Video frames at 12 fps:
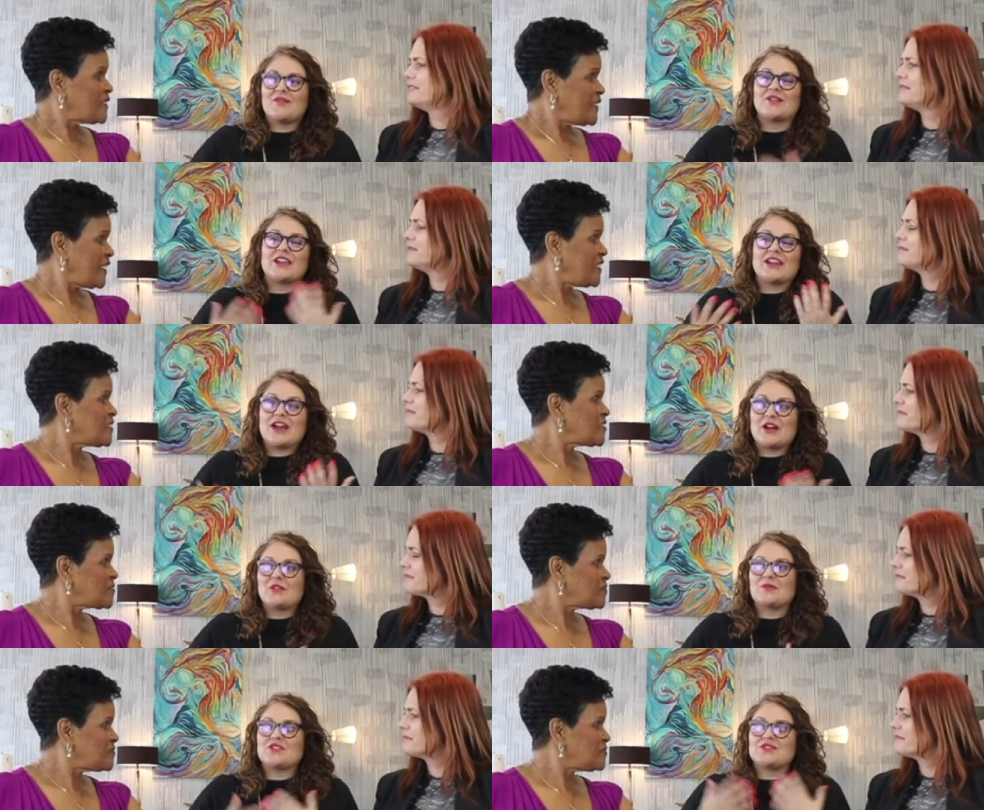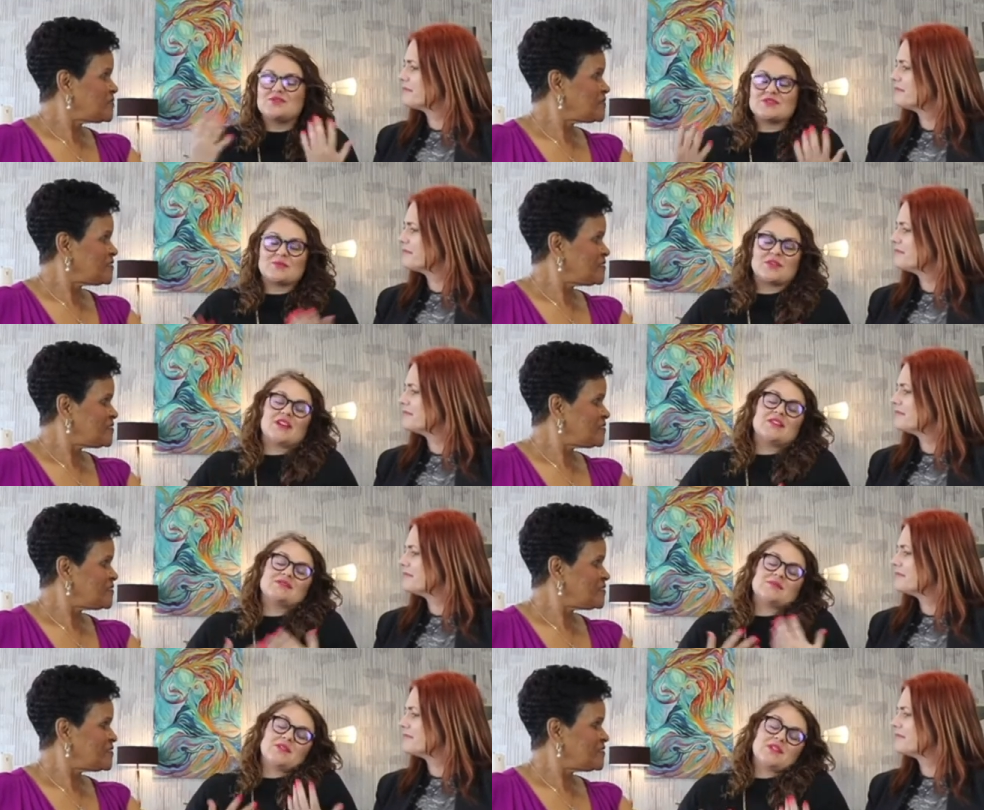Speaker 1: I want to yeah. get out. I want to do something. I
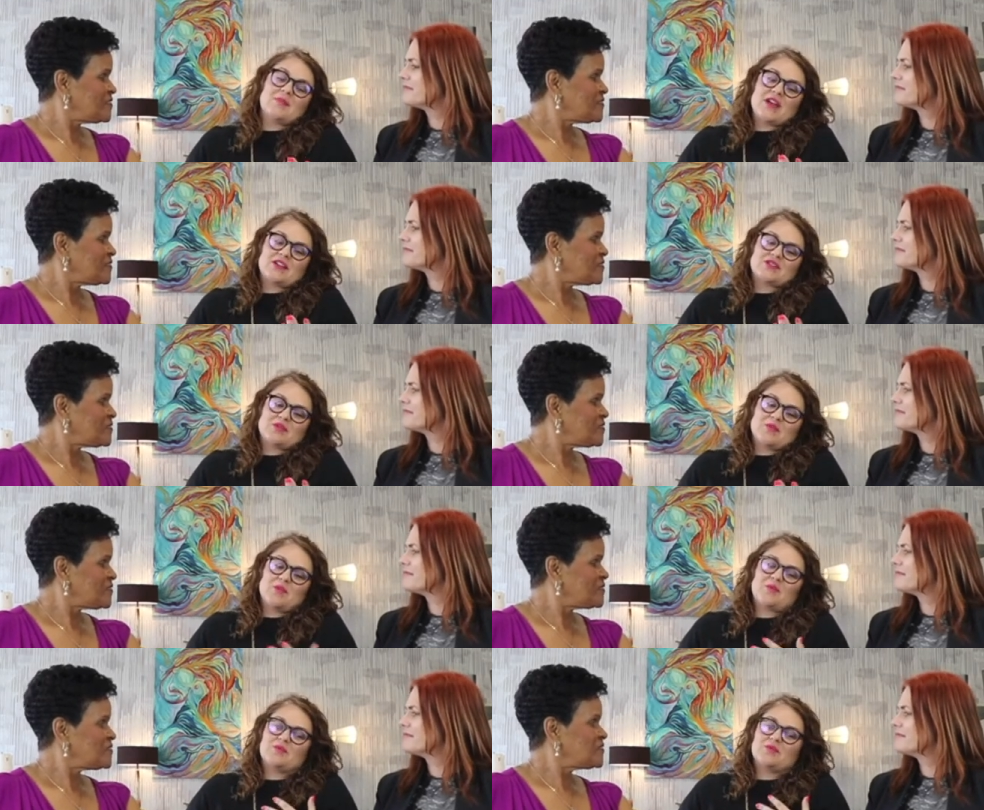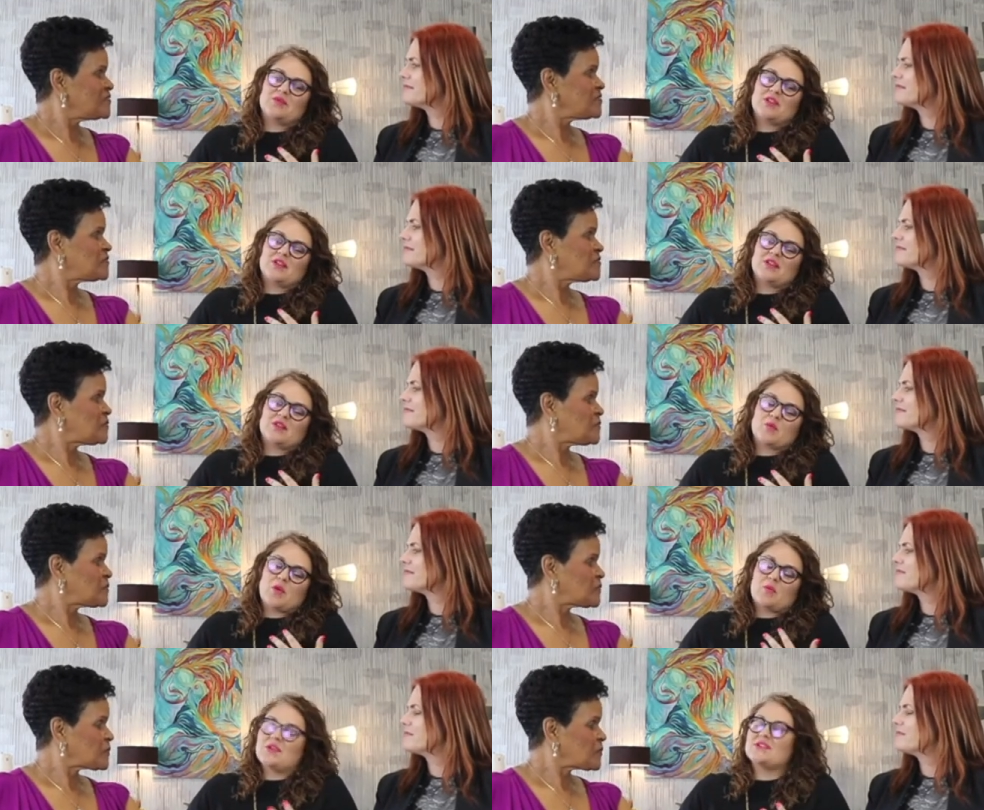have something I'm passionate about. What would be like the
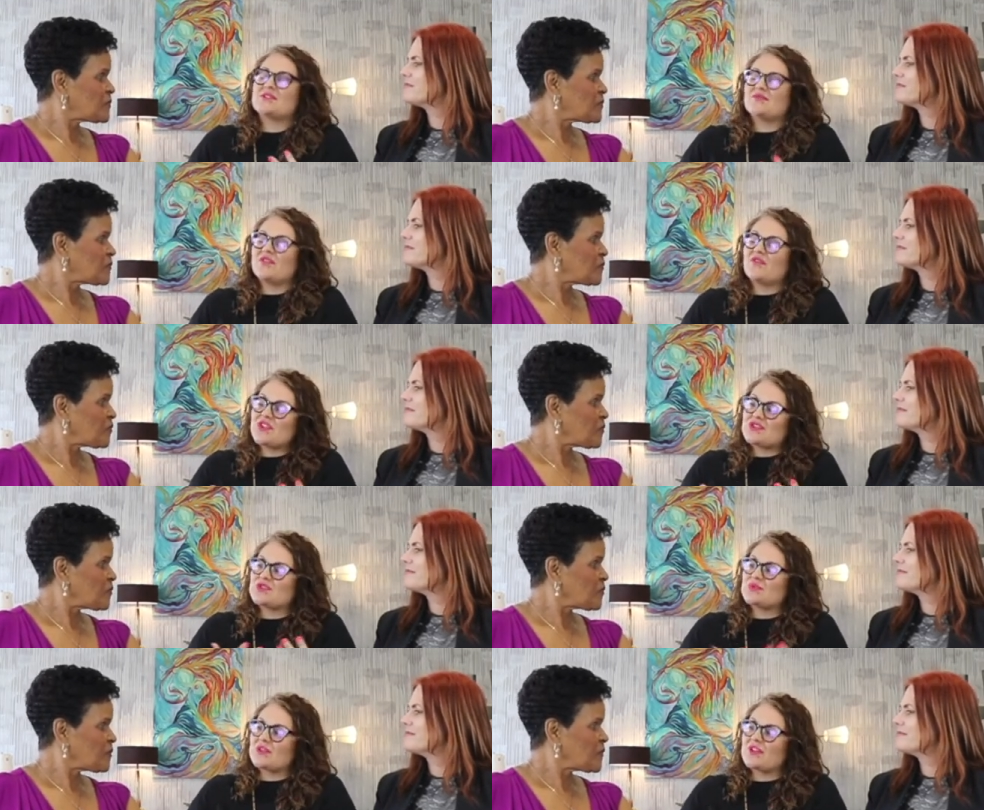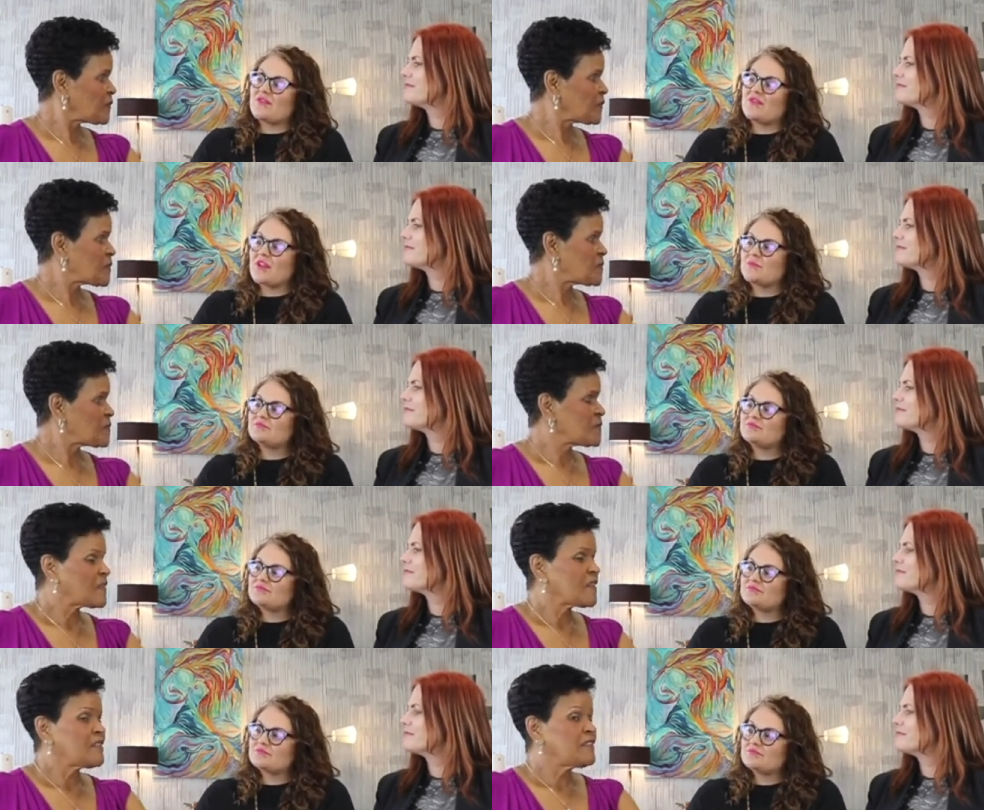one piece of advice
Speaker 2: you would give them?
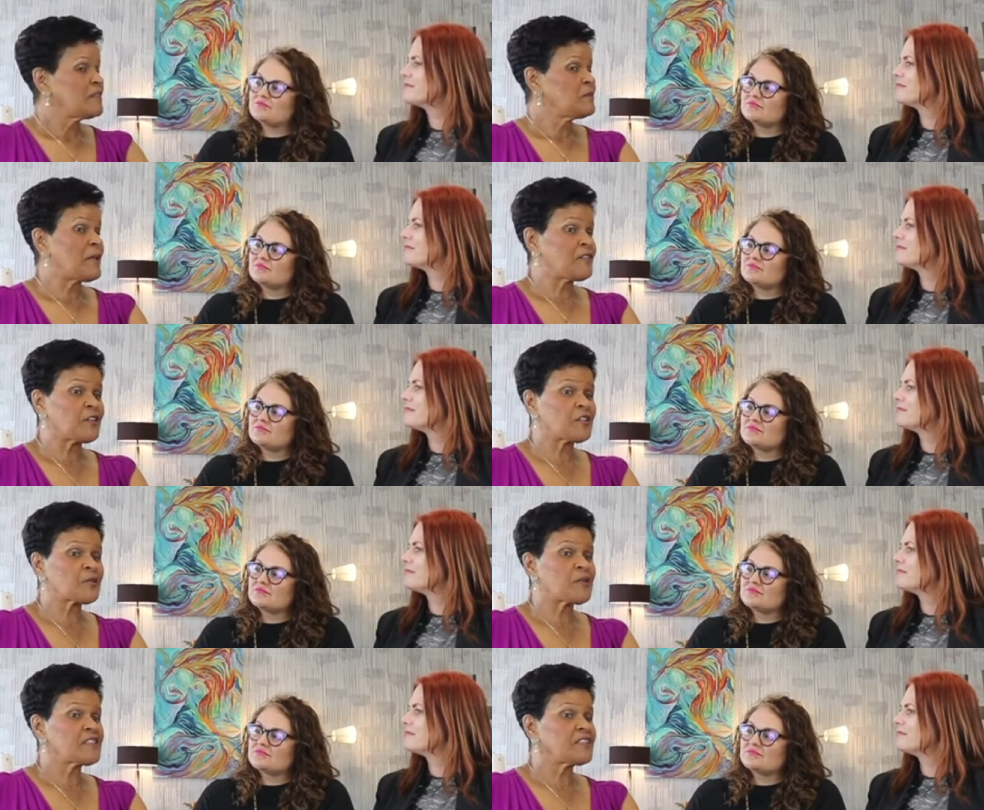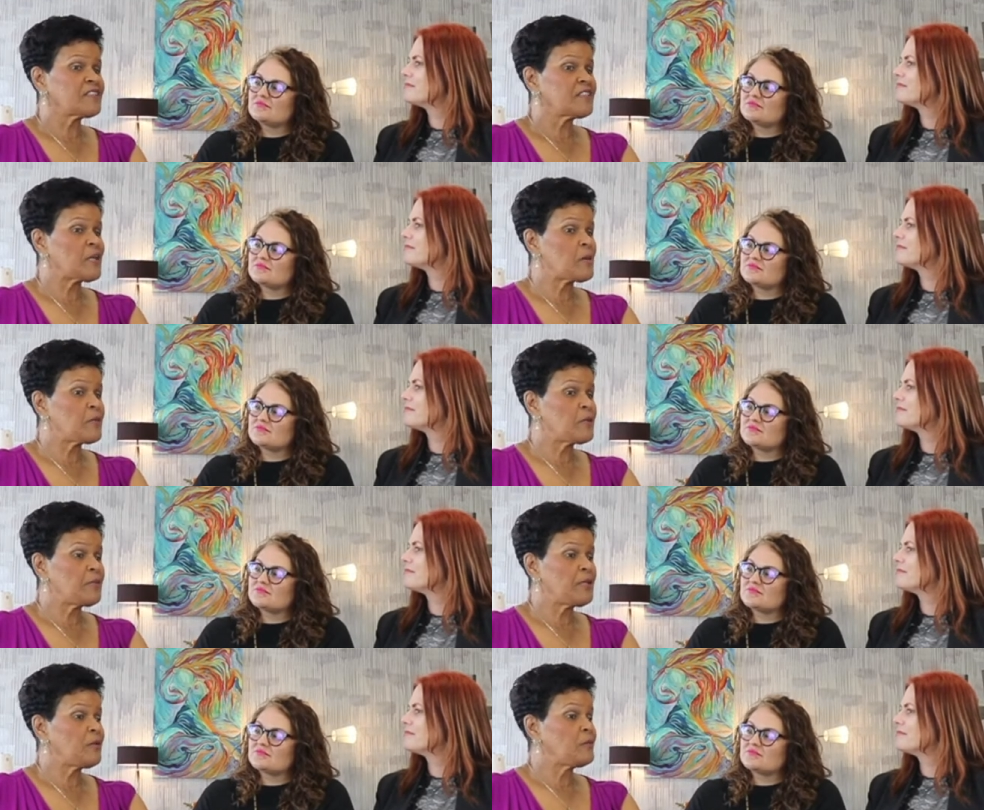My first question to them
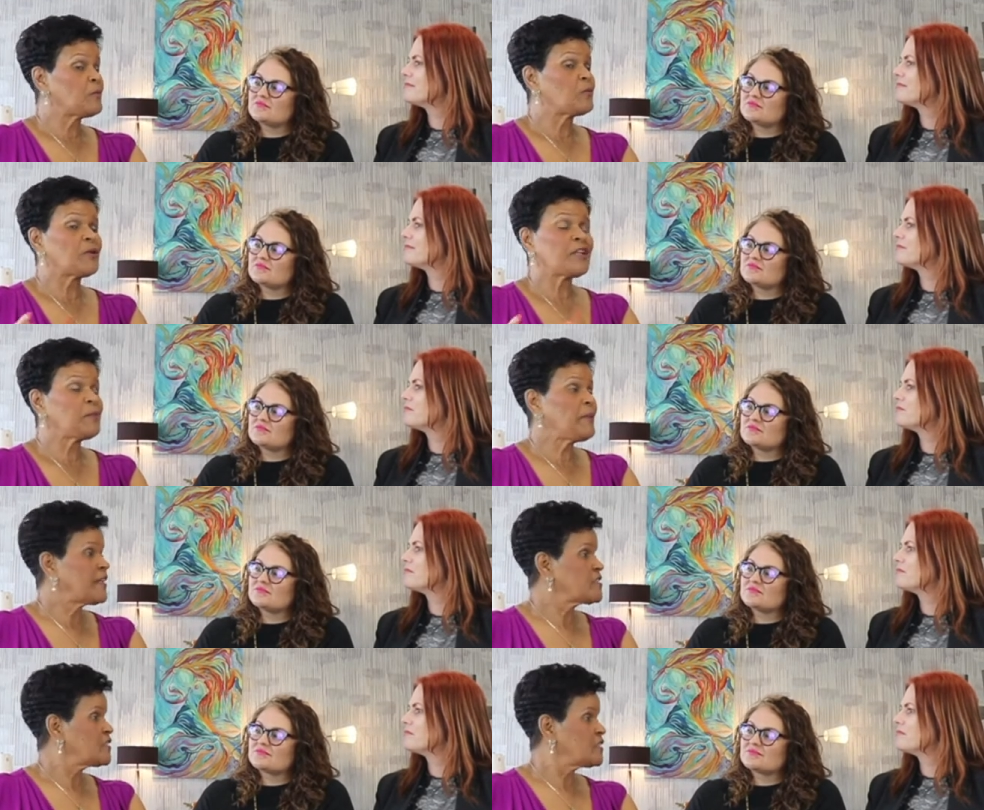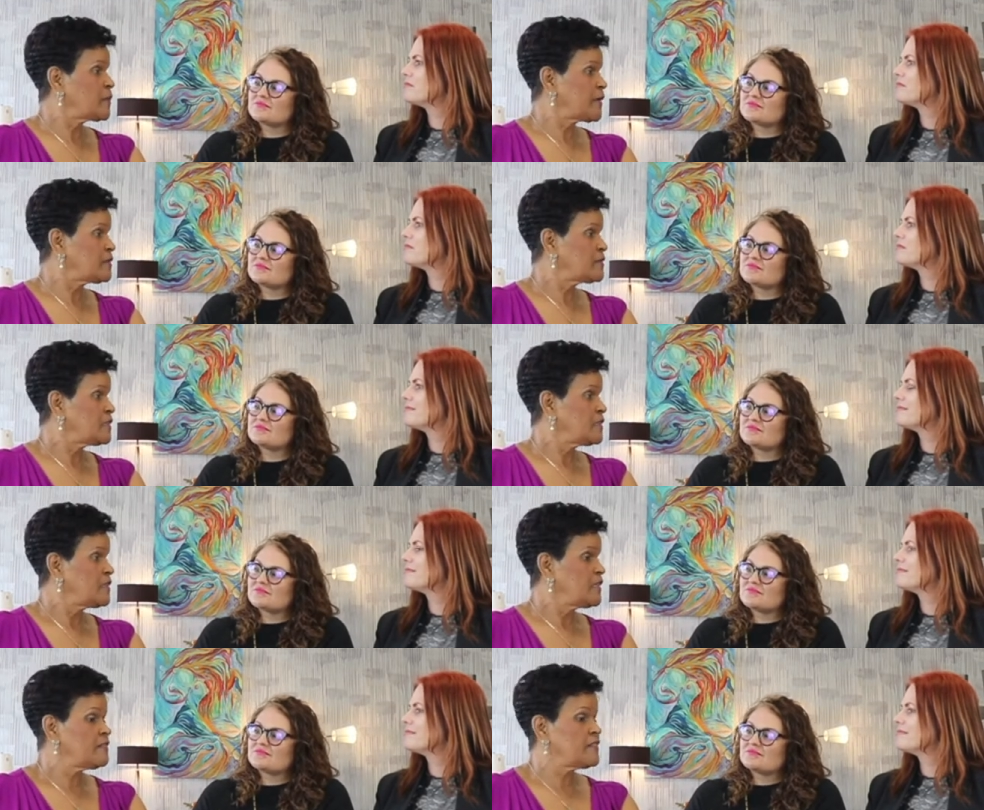would be, What are you passionate about?
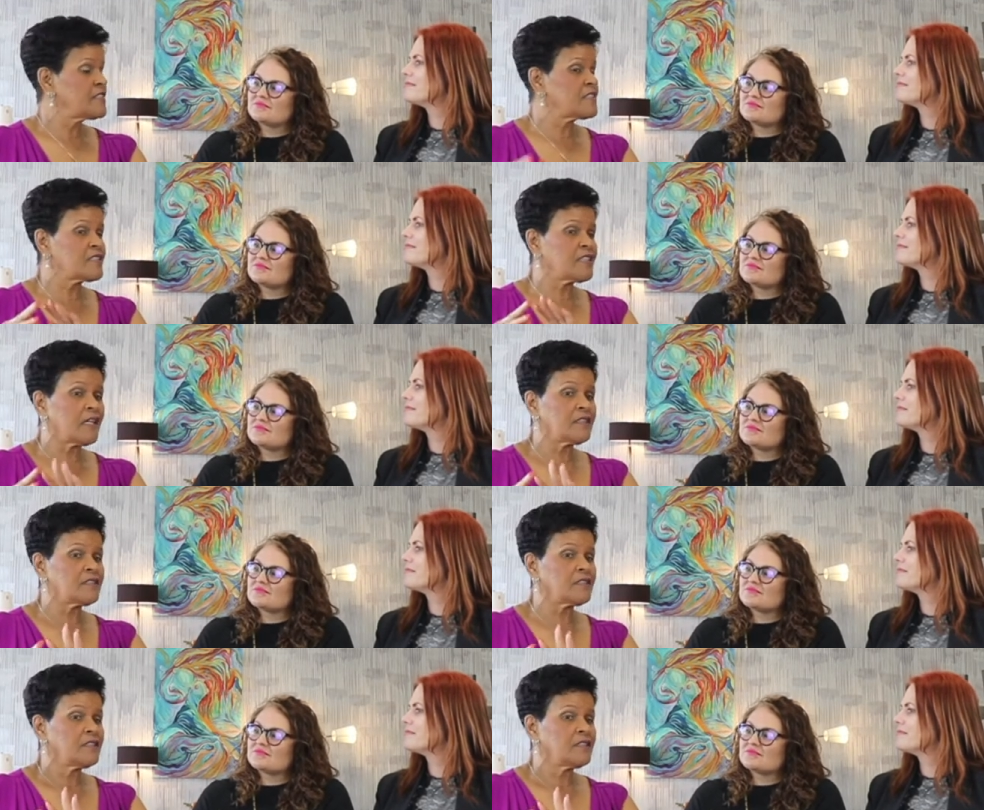if this is not